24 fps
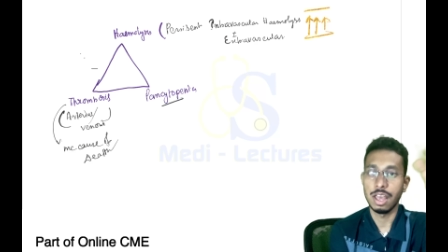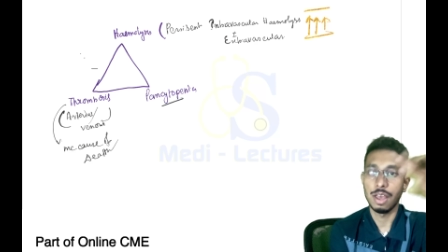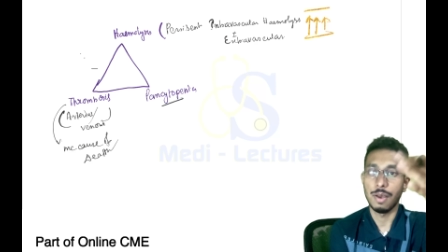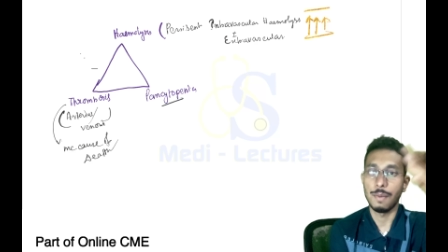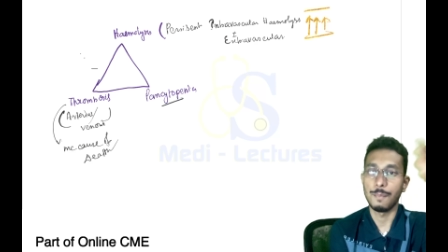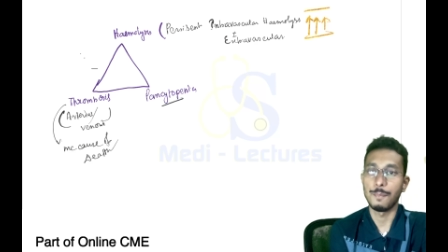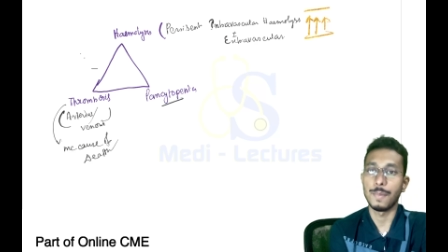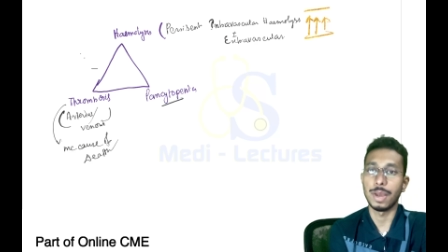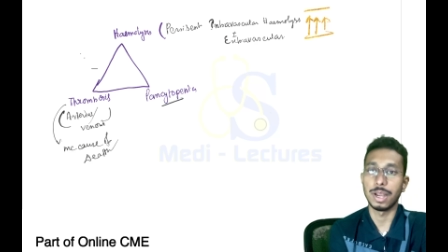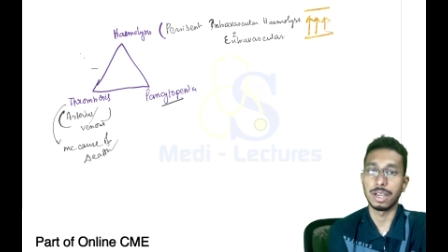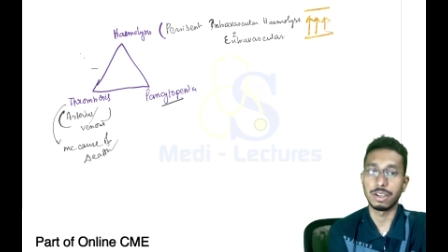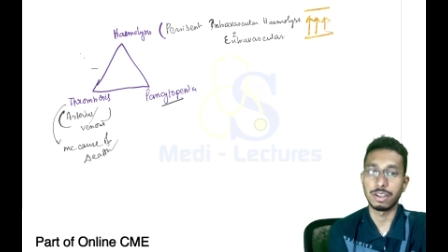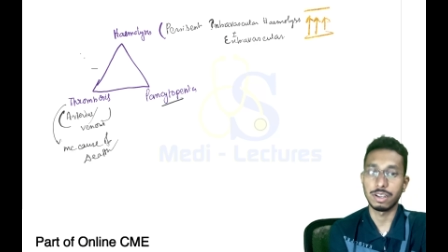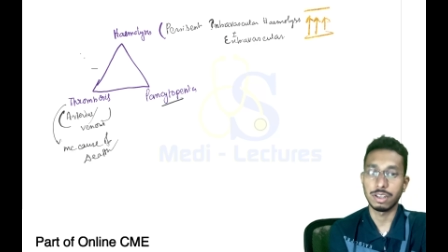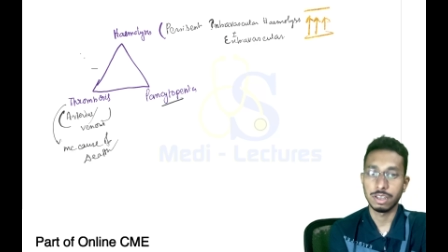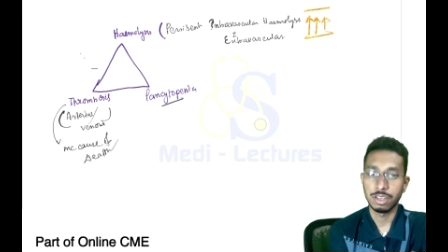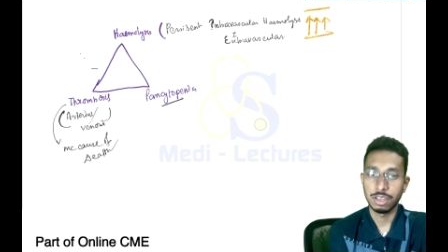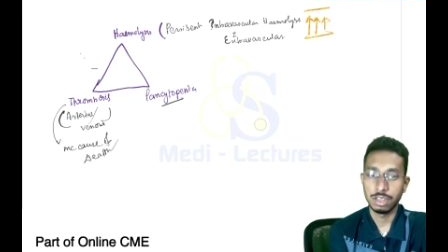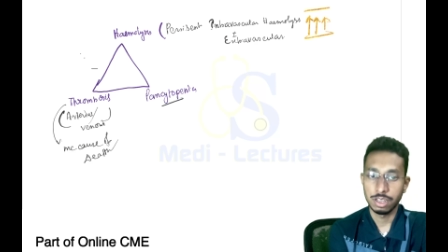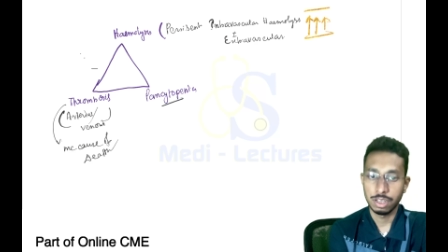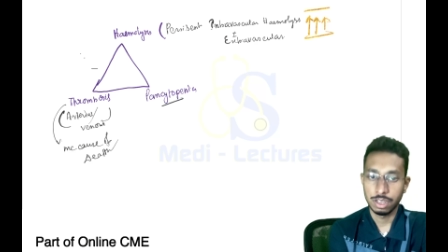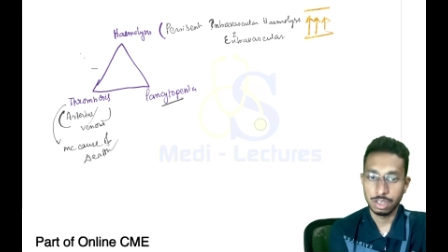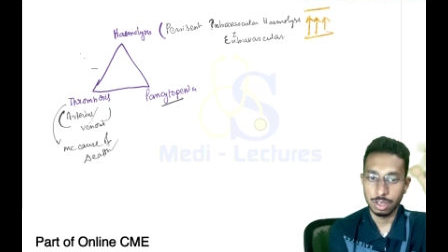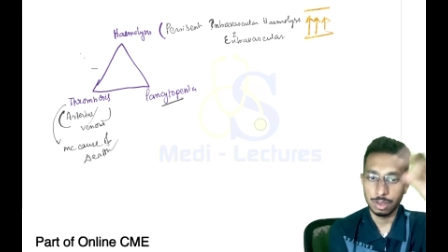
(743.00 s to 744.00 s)
but
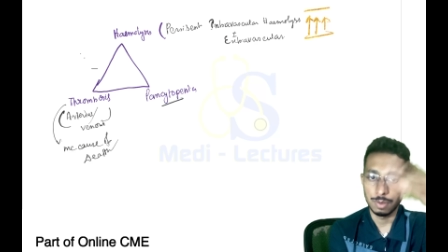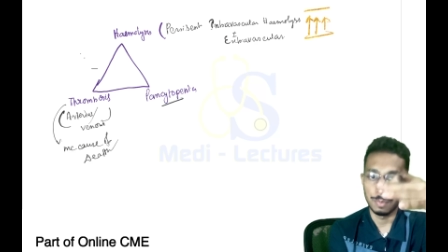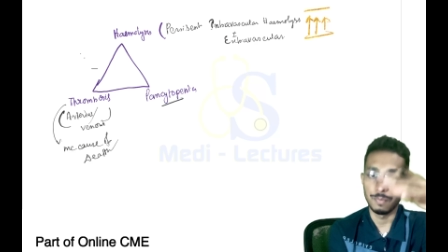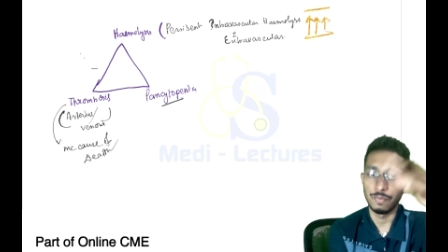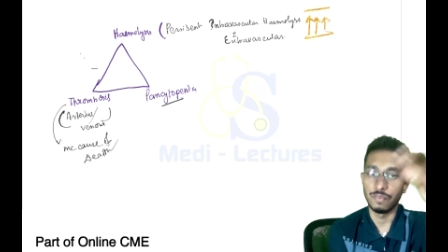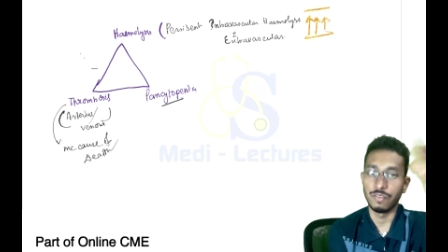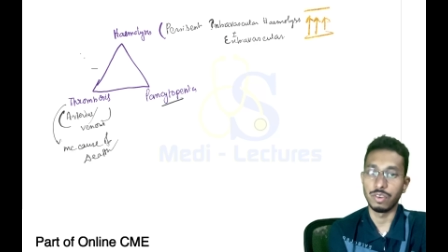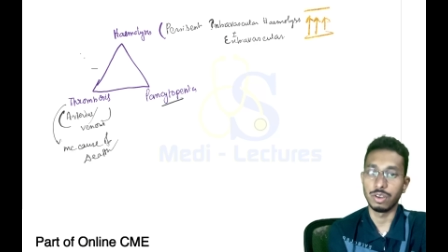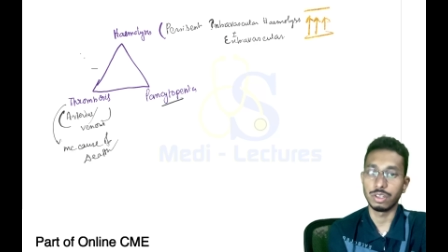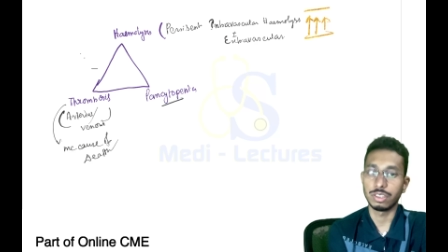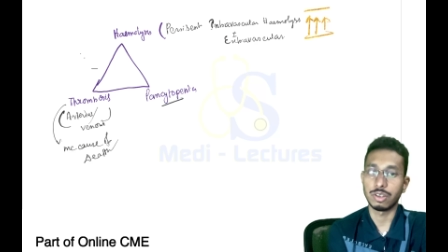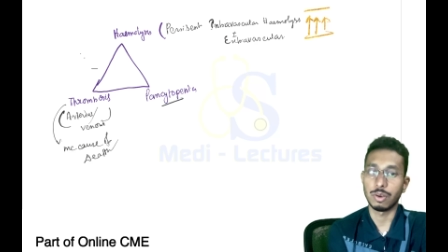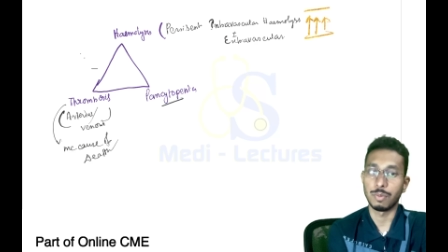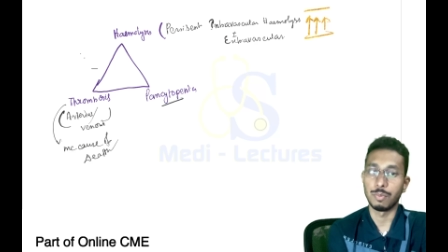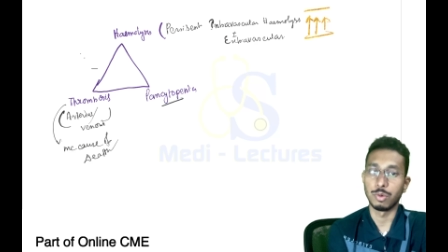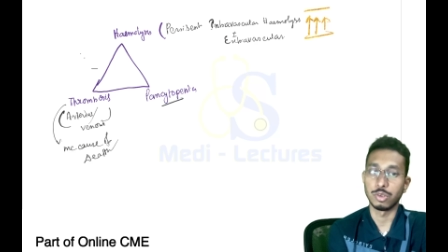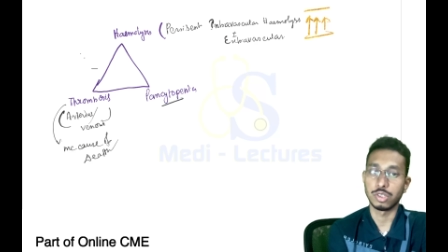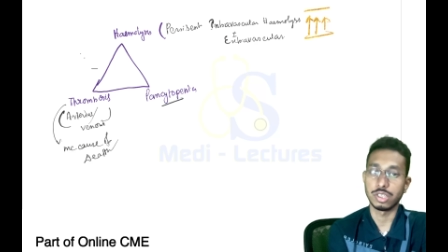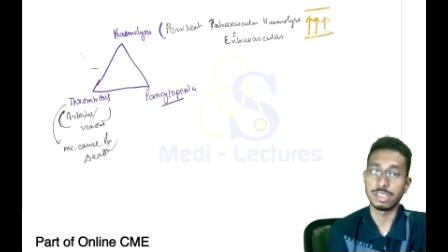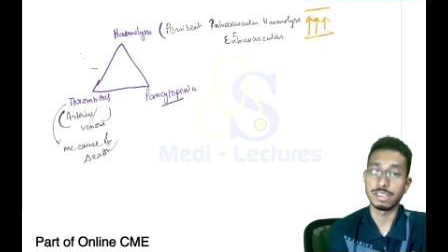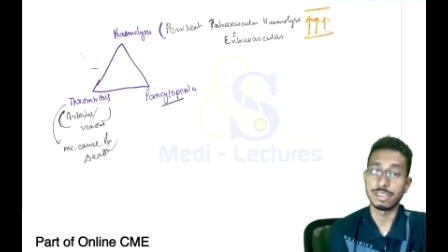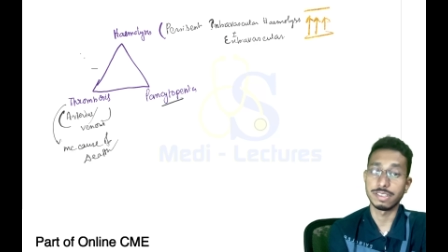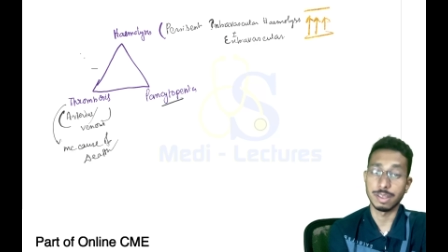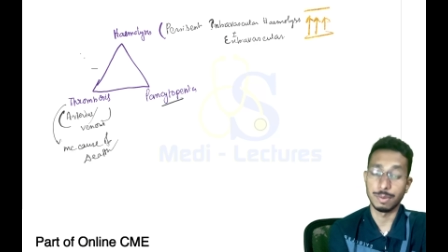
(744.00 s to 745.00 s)
um,
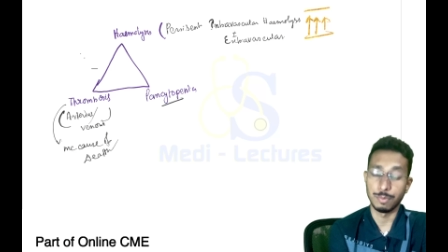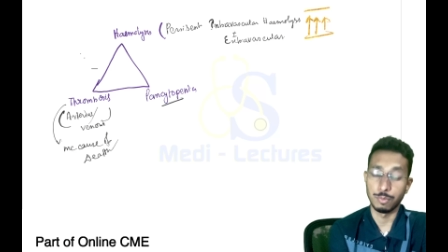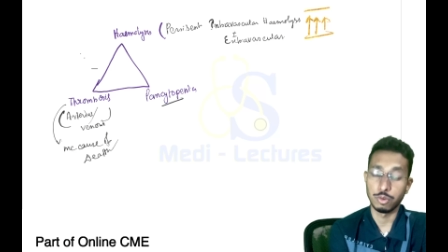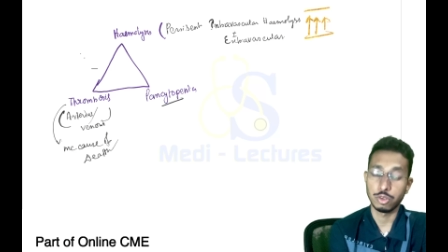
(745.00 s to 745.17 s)
thrombosis is the